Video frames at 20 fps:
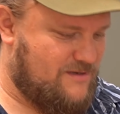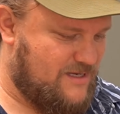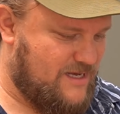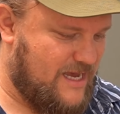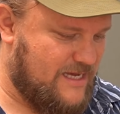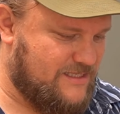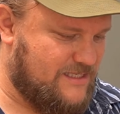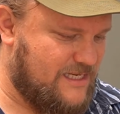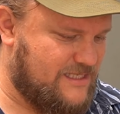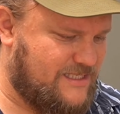
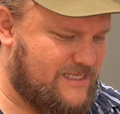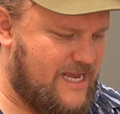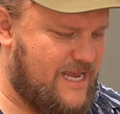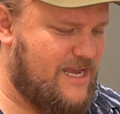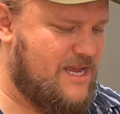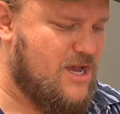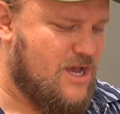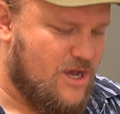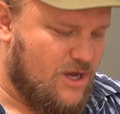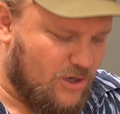As they say,
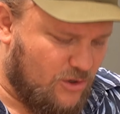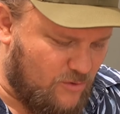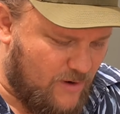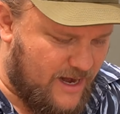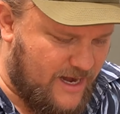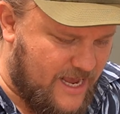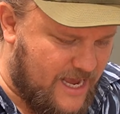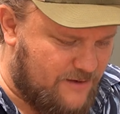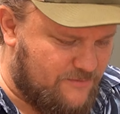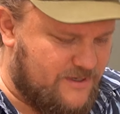
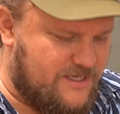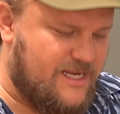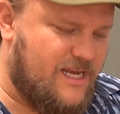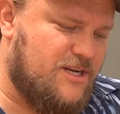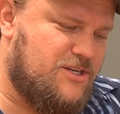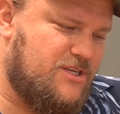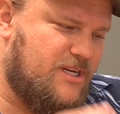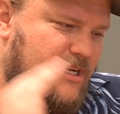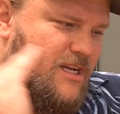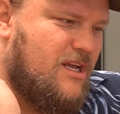great head
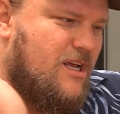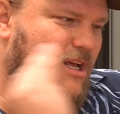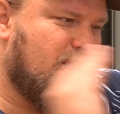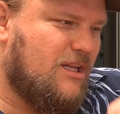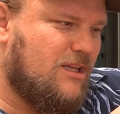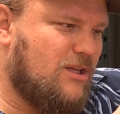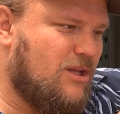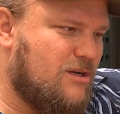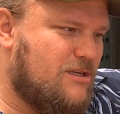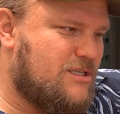retention,
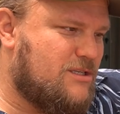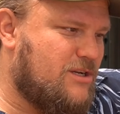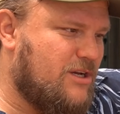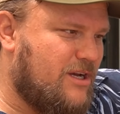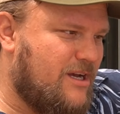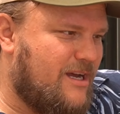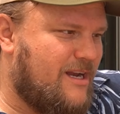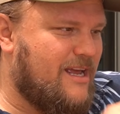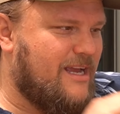looks good.